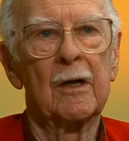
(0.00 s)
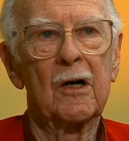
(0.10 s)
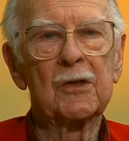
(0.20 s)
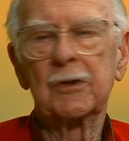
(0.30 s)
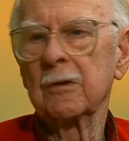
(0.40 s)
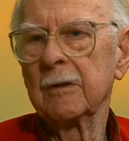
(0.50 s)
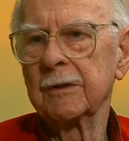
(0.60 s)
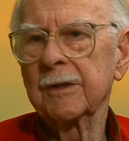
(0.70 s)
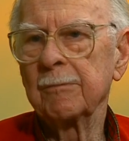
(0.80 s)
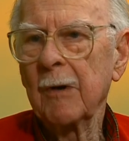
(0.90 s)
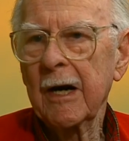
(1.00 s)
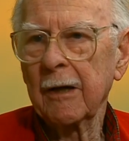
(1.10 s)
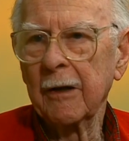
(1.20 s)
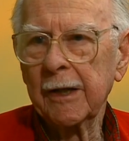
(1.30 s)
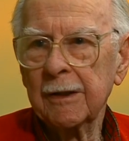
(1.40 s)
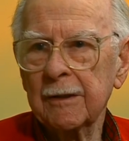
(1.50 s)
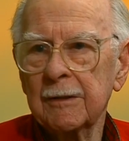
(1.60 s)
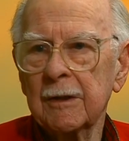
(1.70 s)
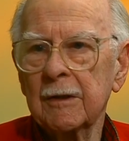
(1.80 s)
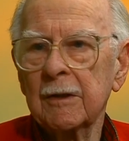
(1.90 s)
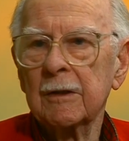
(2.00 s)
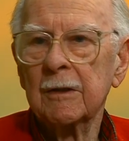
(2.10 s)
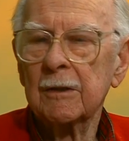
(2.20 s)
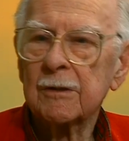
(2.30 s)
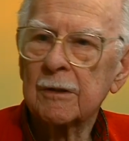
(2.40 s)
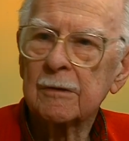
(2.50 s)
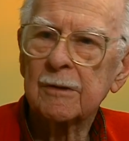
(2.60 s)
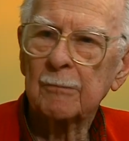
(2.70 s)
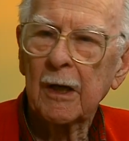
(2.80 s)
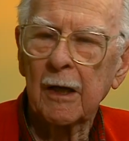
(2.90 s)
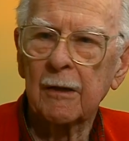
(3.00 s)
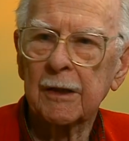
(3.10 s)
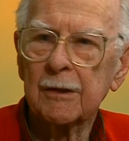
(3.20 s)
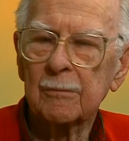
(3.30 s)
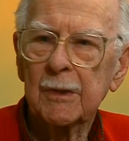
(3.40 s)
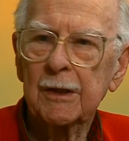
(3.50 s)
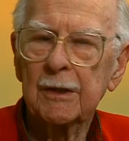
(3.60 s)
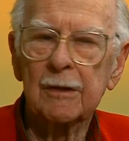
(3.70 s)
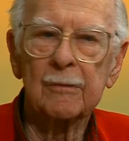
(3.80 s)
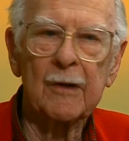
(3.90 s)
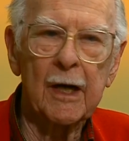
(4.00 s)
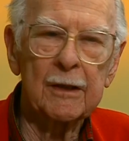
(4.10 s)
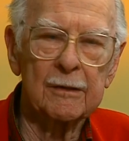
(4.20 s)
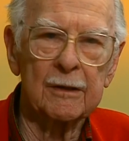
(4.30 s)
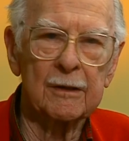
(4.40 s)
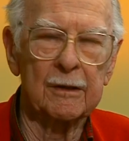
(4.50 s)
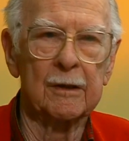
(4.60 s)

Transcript: also inspiring. It was inspiring to me, the fact that